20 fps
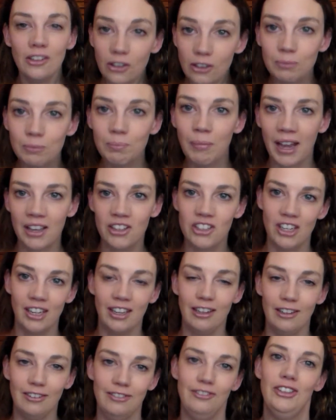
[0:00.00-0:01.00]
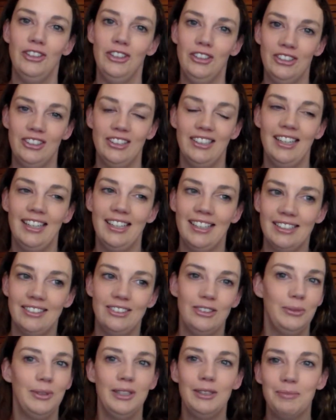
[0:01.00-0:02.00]
good magic afoot
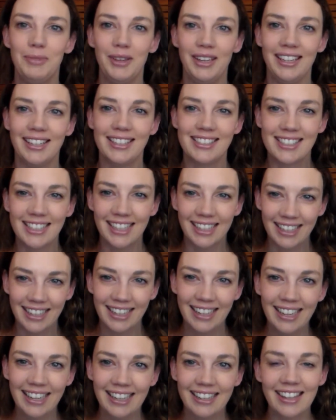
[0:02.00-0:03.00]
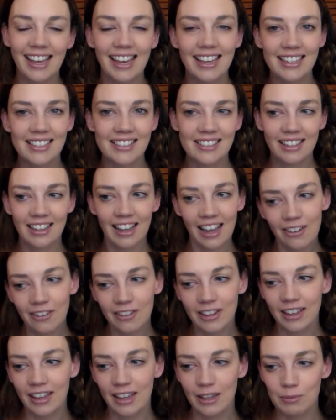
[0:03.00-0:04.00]
in Twin Peaks that is
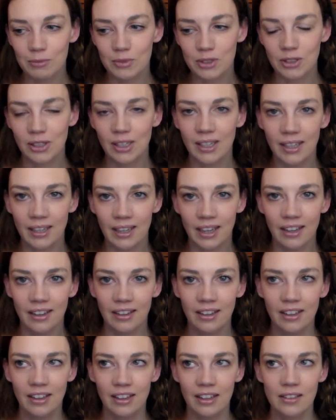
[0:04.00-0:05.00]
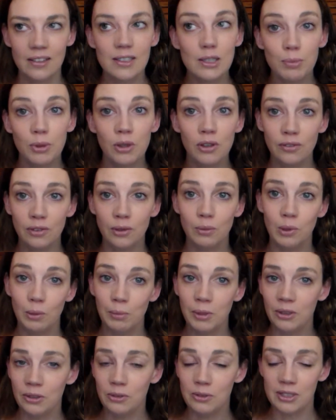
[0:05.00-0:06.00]
allowing him to hear this beautiful
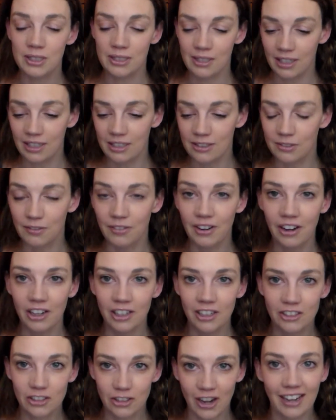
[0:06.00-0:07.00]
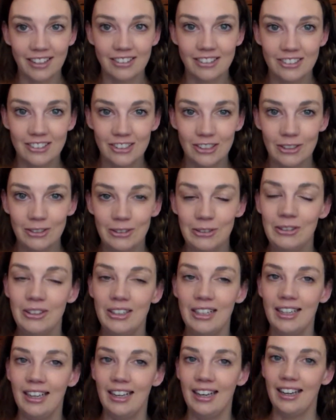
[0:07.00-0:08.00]
woman who he's very attracted to.
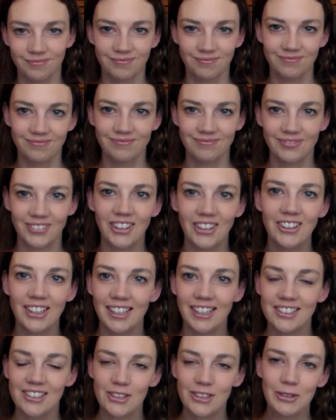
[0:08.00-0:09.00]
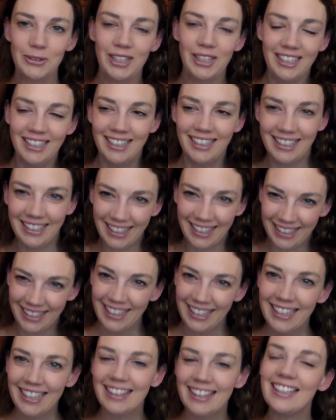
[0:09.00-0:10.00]
Okay, so
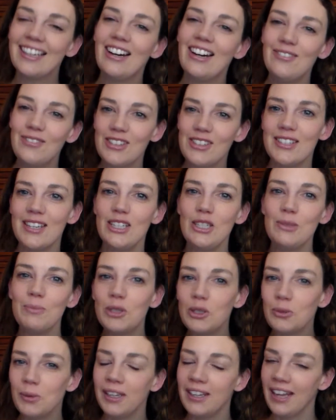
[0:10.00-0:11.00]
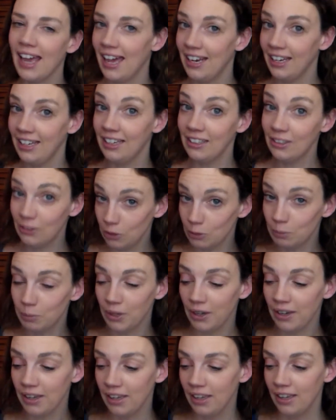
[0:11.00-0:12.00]
the conversation between Annie and
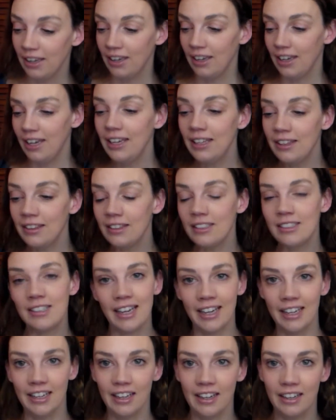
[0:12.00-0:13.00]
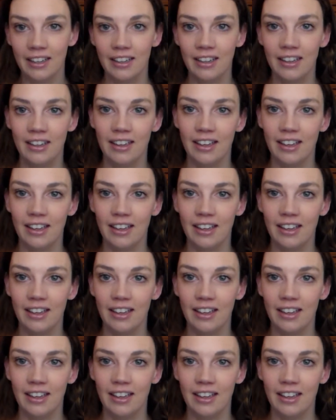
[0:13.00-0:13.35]
Cooper in the diner